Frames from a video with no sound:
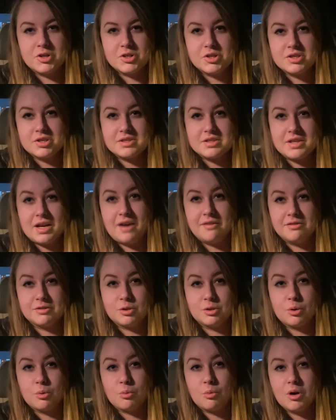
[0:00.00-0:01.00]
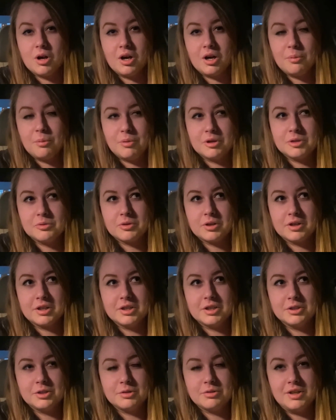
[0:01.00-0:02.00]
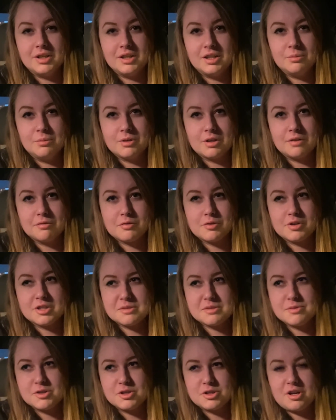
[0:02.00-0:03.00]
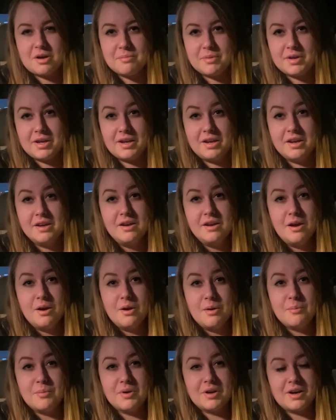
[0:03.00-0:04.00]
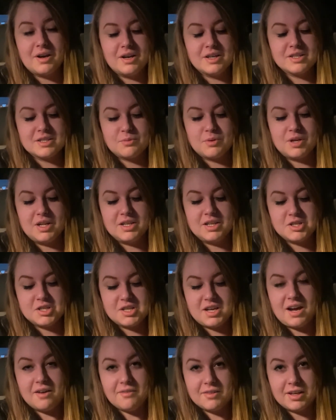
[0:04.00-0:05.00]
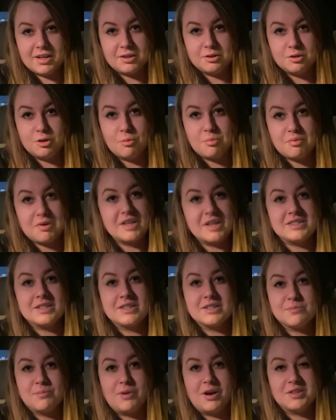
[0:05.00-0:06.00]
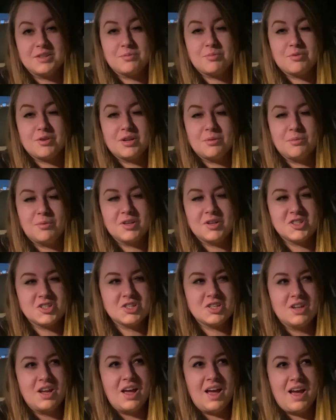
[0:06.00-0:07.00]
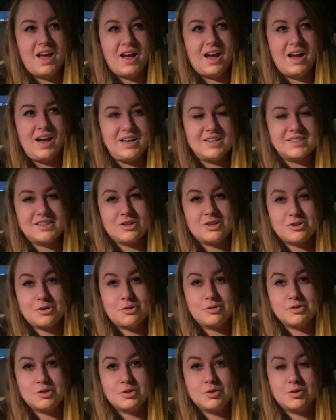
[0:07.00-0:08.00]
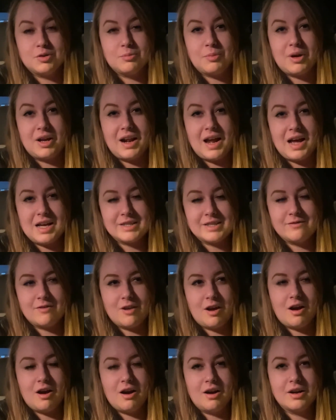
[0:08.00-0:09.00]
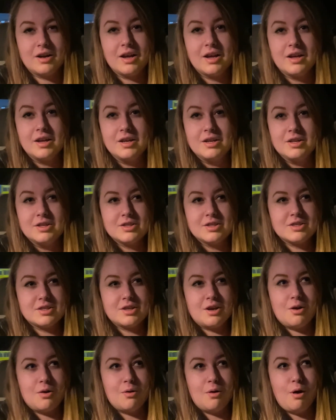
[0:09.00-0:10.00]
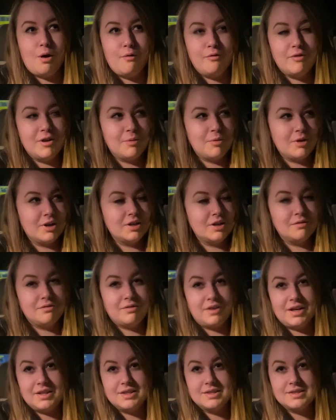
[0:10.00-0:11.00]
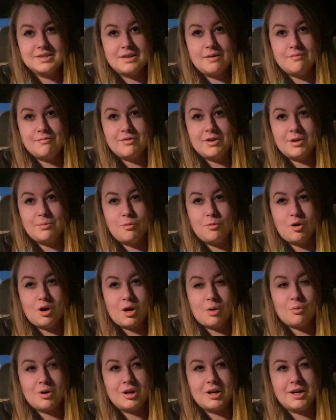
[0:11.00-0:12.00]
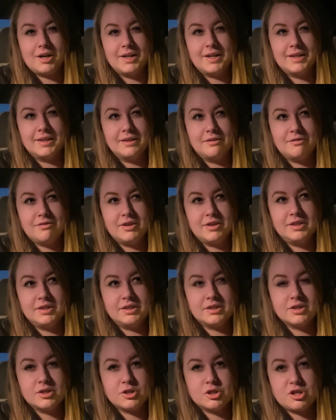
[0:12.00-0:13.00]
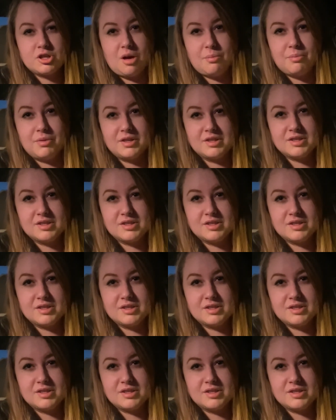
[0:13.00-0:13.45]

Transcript: just after work, but we're gonna do a little bit of Christmas shopping because we literally have like no presents bought, pretty much, as I showed you in my last vlog. So hopefully we're gonna find something more. We're in a different shopping